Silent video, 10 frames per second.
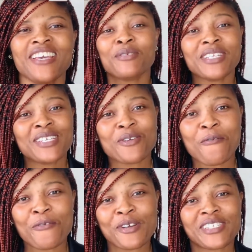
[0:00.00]
Today is your
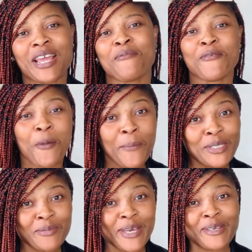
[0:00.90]
first time of coming to
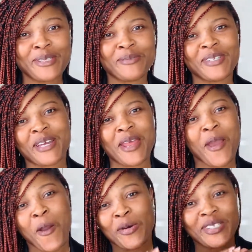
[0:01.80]
my YouTube channel or